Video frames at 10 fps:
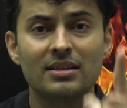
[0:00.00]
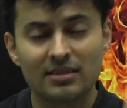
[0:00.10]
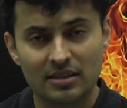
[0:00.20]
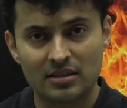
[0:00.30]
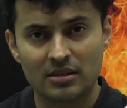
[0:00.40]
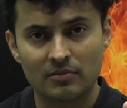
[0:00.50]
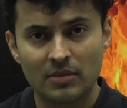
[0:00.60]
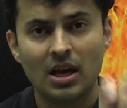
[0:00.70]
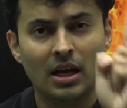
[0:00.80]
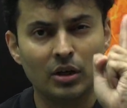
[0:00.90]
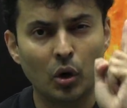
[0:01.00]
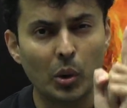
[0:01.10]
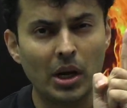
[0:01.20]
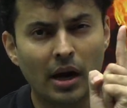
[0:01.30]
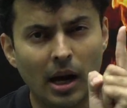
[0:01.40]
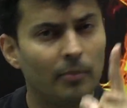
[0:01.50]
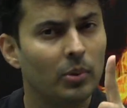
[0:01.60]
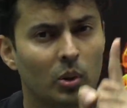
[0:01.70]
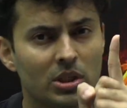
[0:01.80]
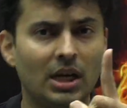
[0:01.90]
system and the whole
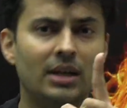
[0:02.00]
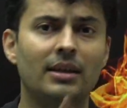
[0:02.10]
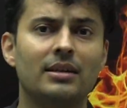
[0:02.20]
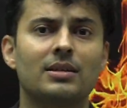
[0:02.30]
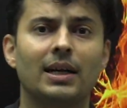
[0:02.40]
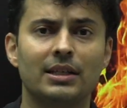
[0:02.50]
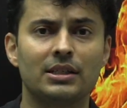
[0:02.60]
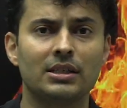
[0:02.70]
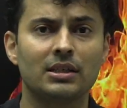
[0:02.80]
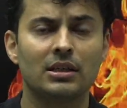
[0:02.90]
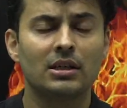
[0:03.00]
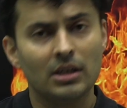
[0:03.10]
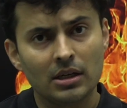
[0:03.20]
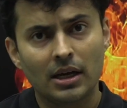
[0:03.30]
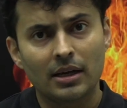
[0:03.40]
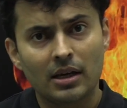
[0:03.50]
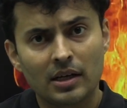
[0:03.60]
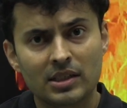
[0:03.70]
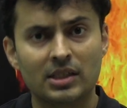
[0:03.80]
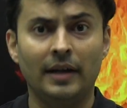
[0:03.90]
approach and their strategy.
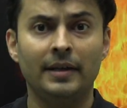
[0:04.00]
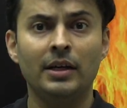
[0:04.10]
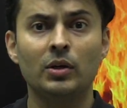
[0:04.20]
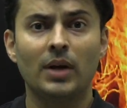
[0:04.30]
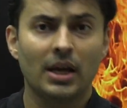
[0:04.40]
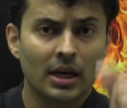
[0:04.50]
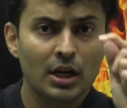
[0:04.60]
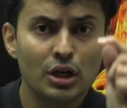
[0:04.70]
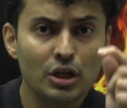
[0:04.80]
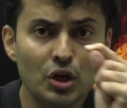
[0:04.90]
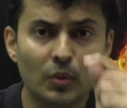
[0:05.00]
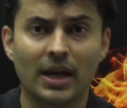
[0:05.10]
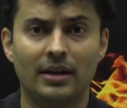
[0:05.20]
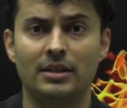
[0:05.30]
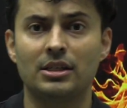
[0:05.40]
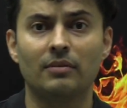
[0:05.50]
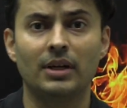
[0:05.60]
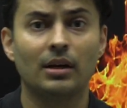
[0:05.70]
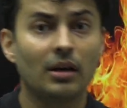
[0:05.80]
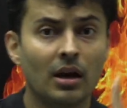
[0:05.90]
Starting today, you can achieve
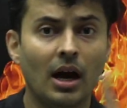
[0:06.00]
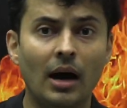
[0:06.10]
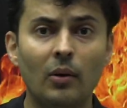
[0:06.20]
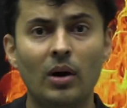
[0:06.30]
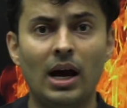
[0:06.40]
it. How?